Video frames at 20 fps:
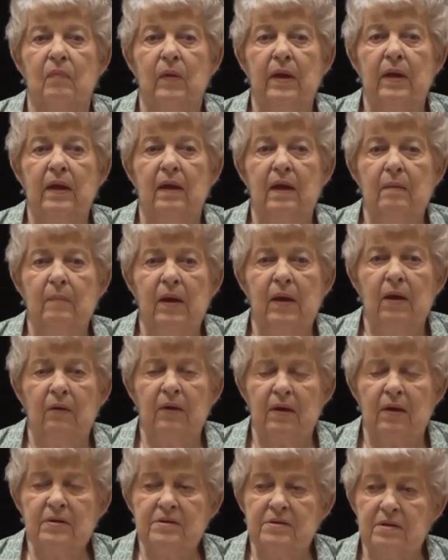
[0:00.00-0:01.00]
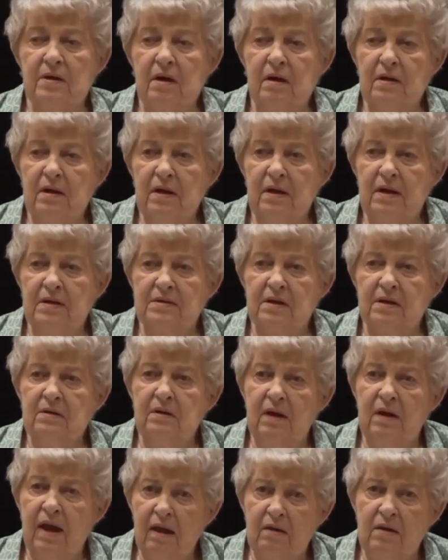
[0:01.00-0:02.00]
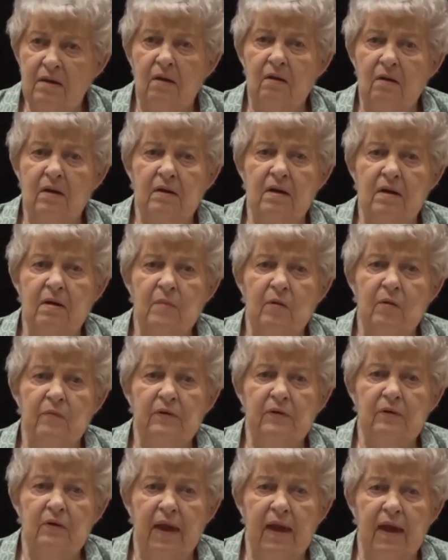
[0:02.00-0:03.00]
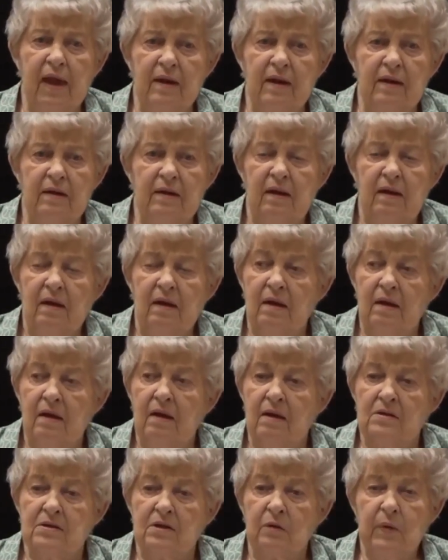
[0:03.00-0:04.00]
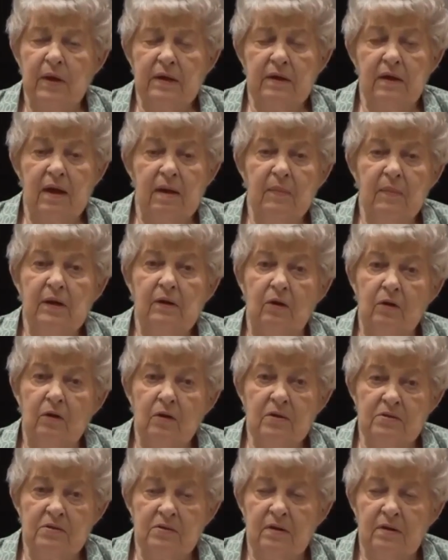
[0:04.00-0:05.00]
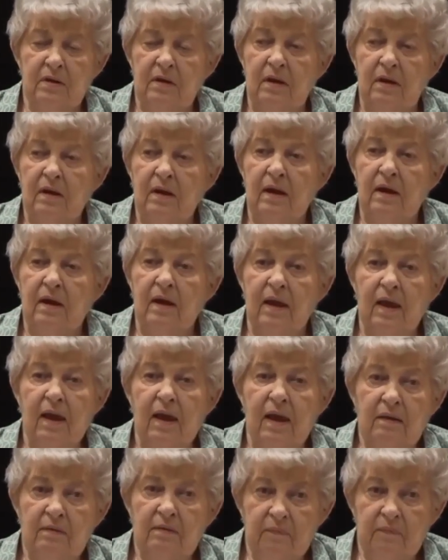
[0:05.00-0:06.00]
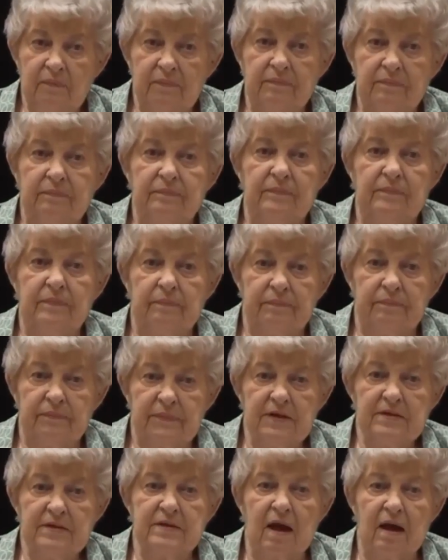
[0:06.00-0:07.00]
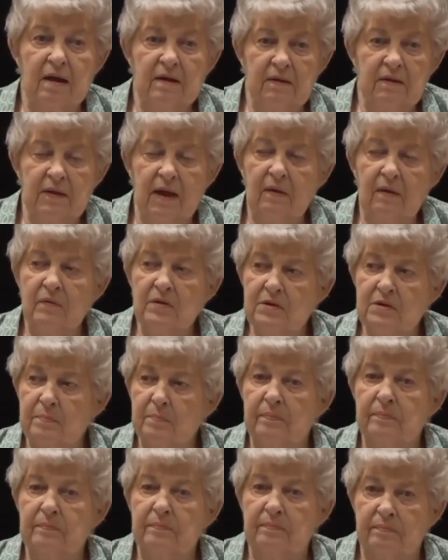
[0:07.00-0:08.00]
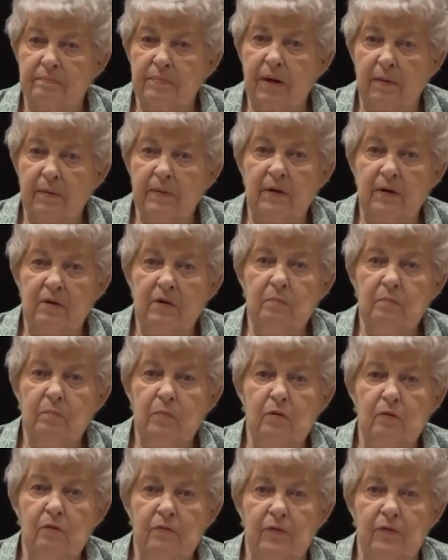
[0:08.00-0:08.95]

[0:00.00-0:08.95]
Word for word: we emailed our son, and he said, Yeah, you ought to come over and look at it. So we came and looked, and decided that was probably a good